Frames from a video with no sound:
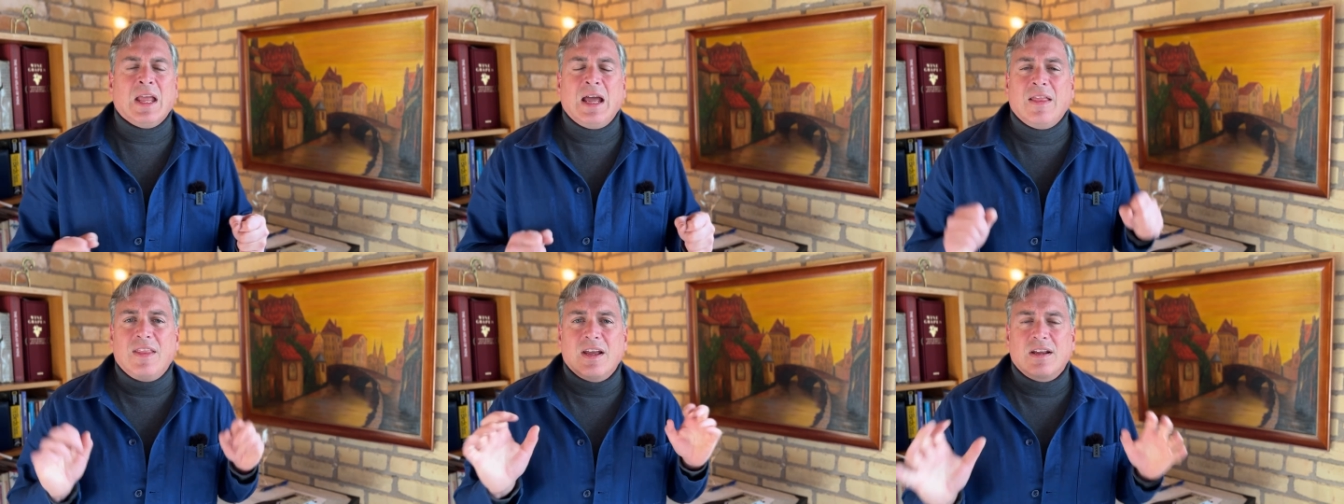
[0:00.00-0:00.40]

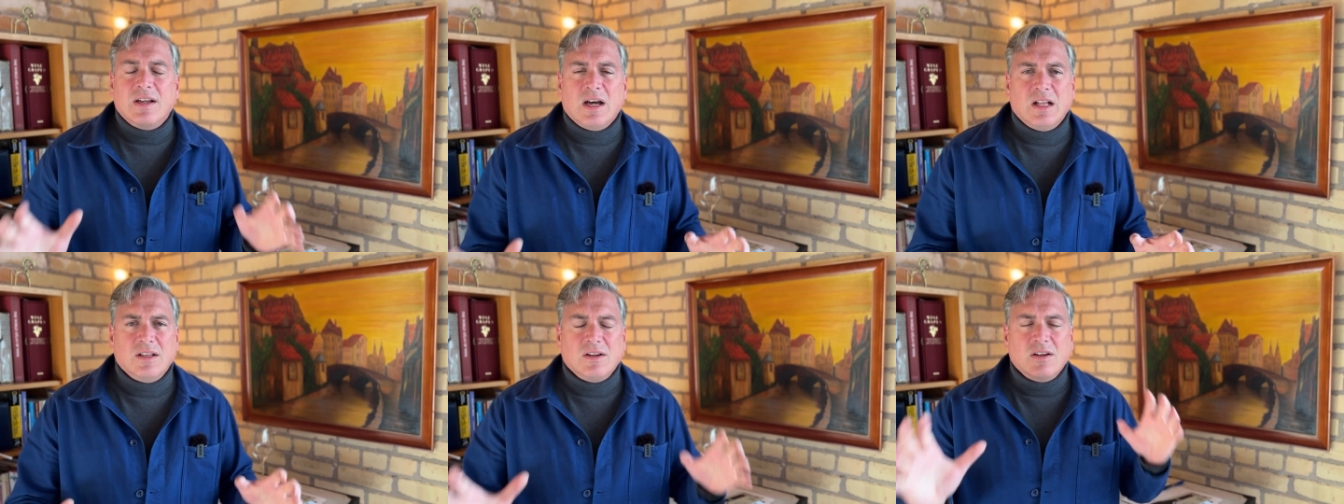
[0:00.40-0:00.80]
The
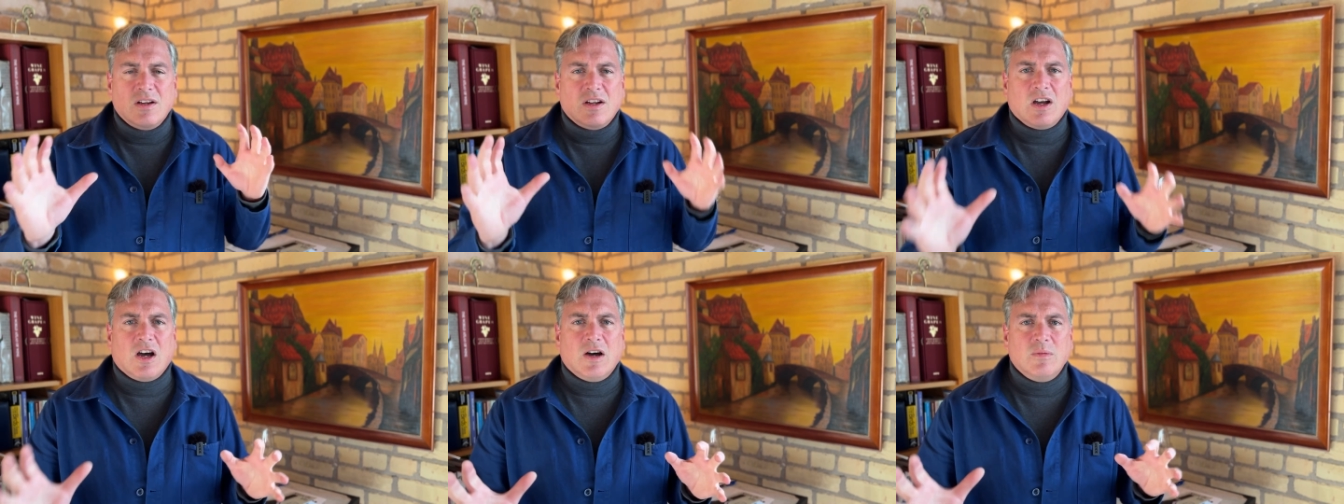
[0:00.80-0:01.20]
color
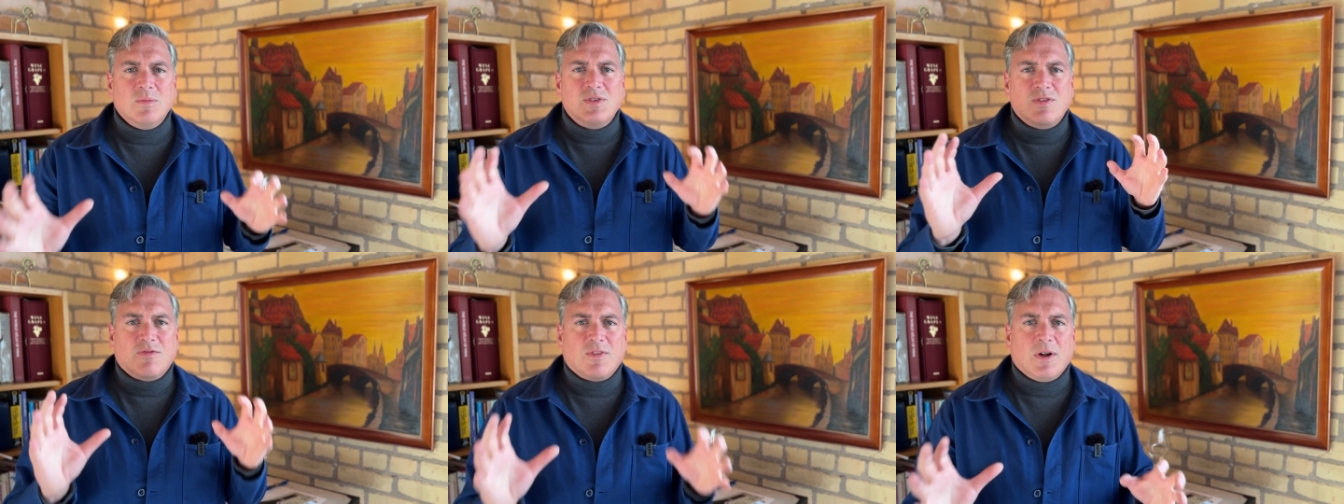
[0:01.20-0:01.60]

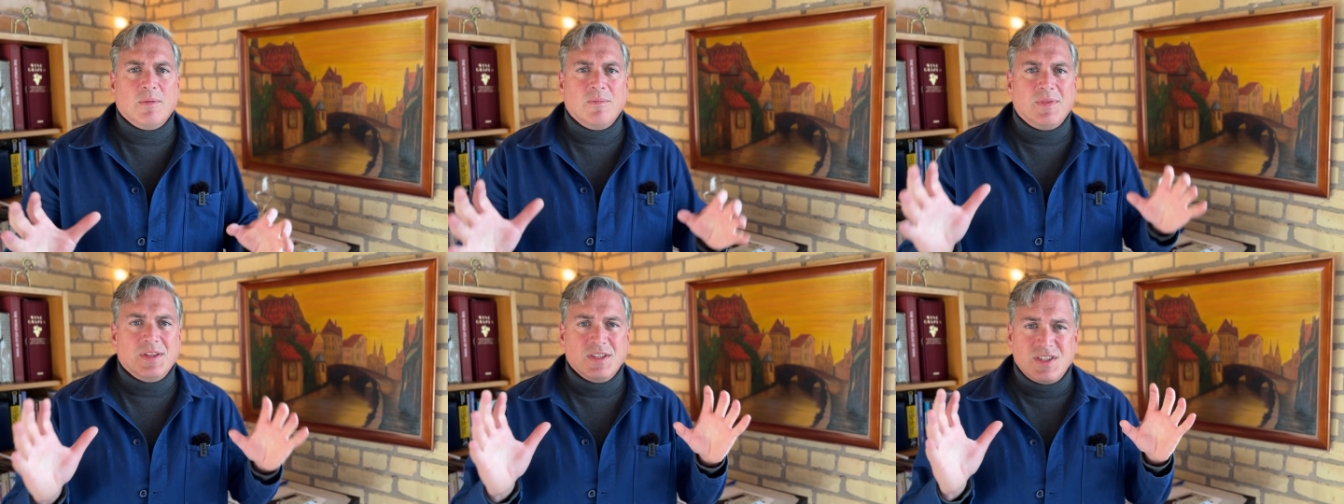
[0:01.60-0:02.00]
comes
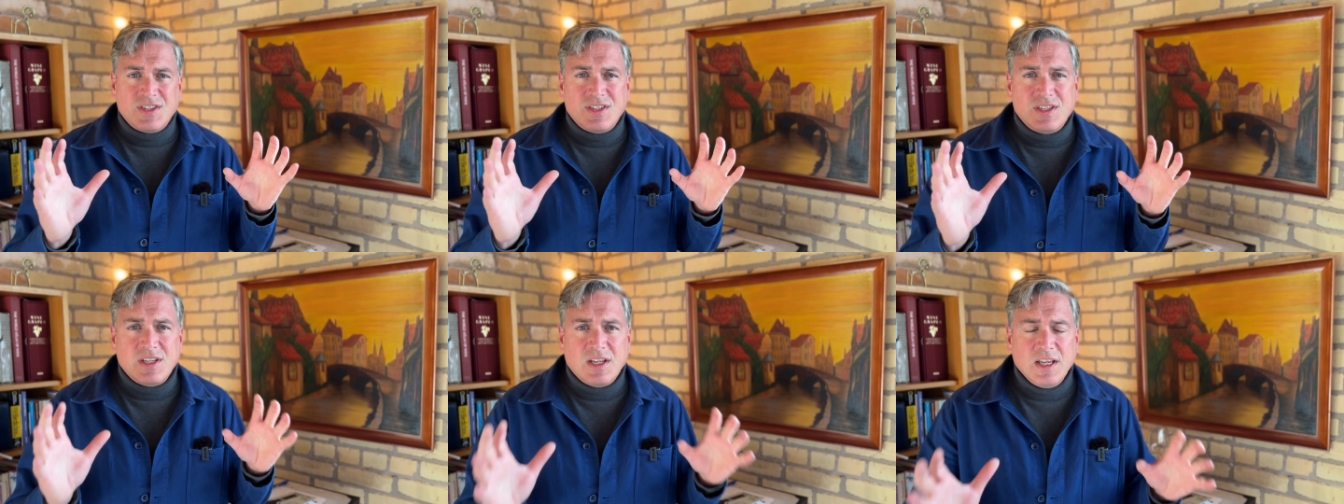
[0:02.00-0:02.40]
from the
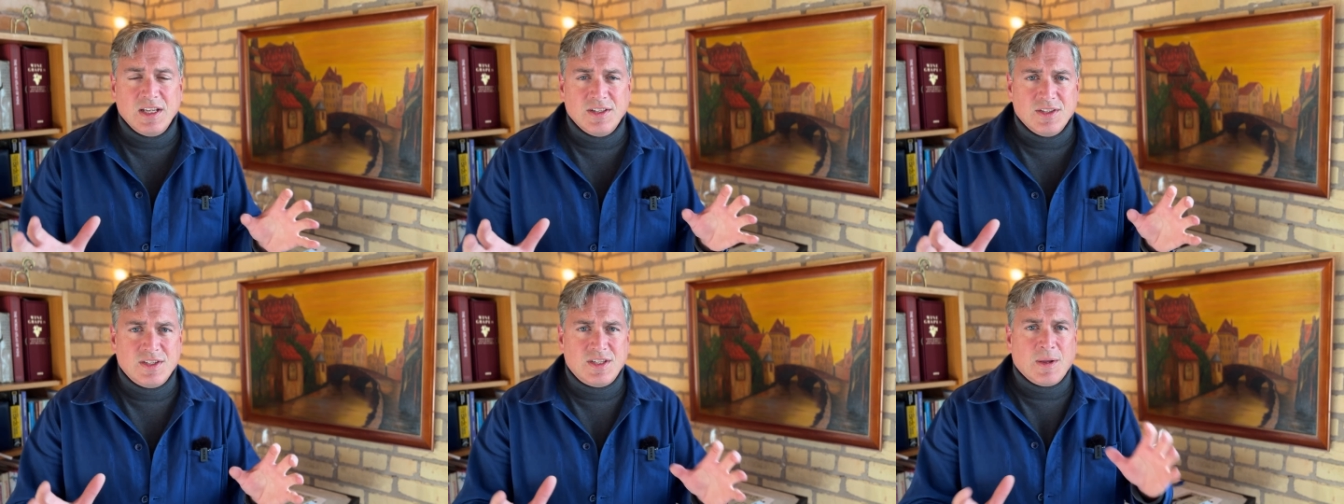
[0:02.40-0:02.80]

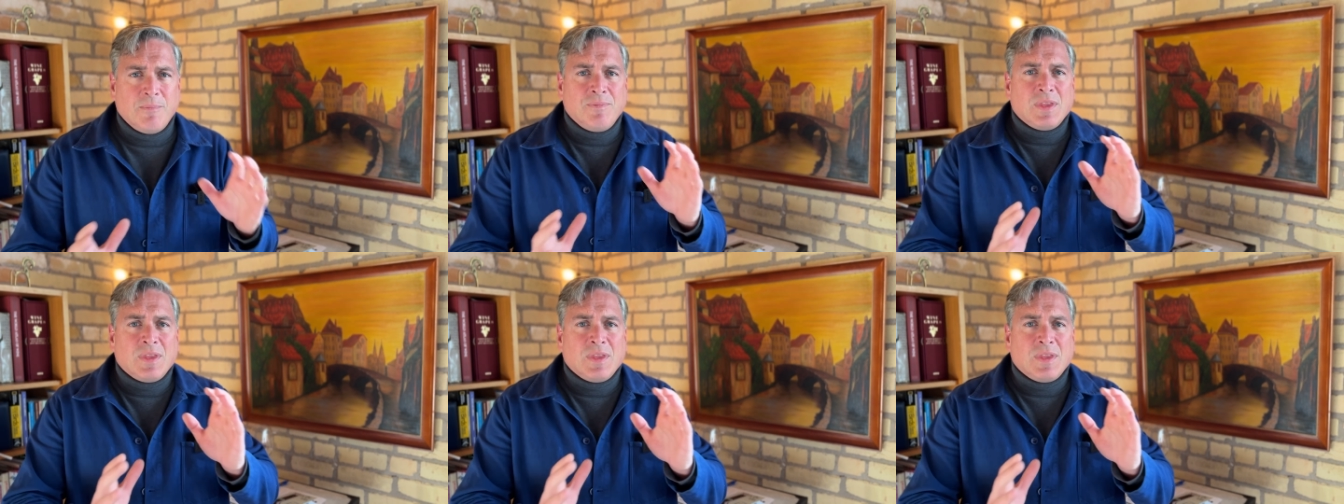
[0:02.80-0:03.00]
skins.